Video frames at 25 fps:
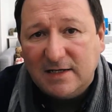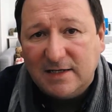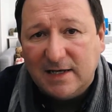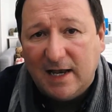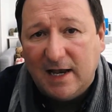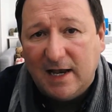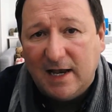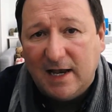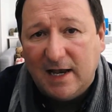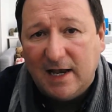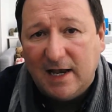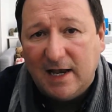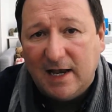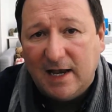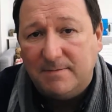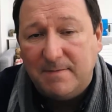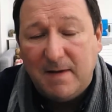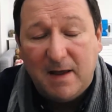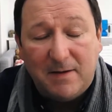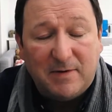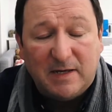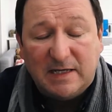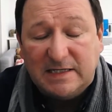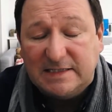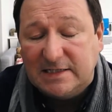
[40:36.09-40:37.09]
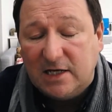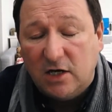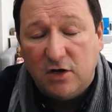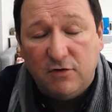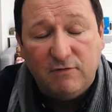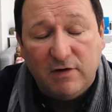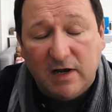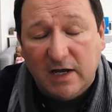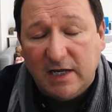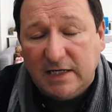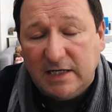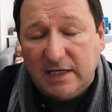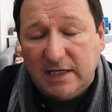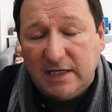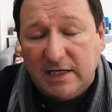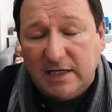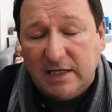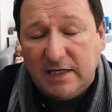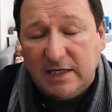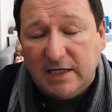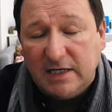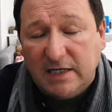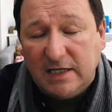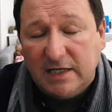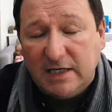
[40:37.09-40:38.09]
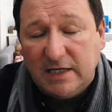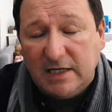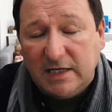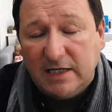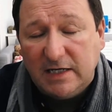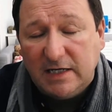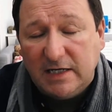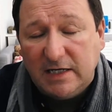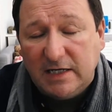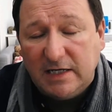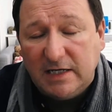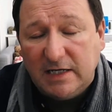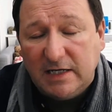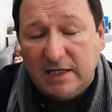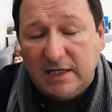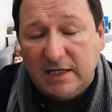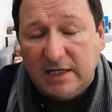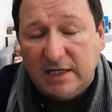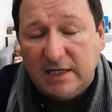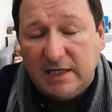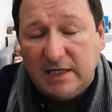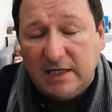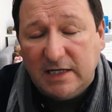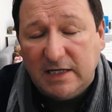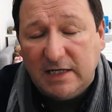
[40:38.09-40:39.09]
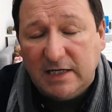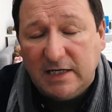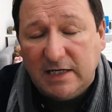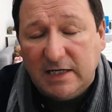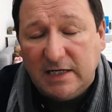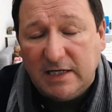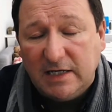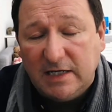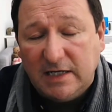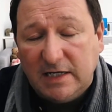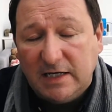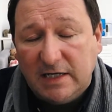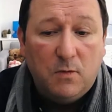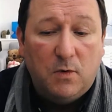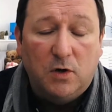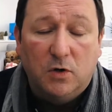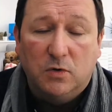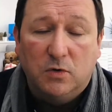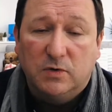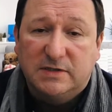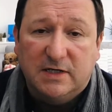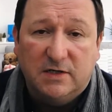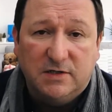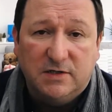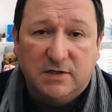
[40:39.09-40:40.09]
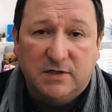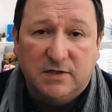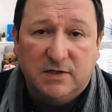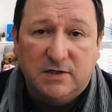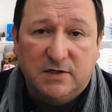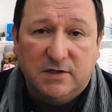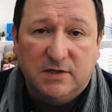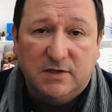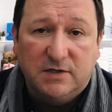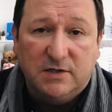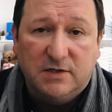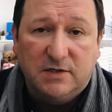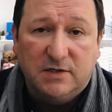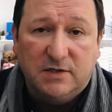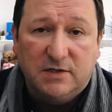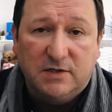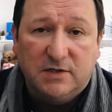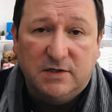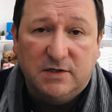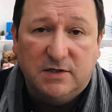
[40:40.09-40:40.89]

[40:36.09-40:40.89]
and maybe a slow release fertilizer like blood, fish and bone will also do well.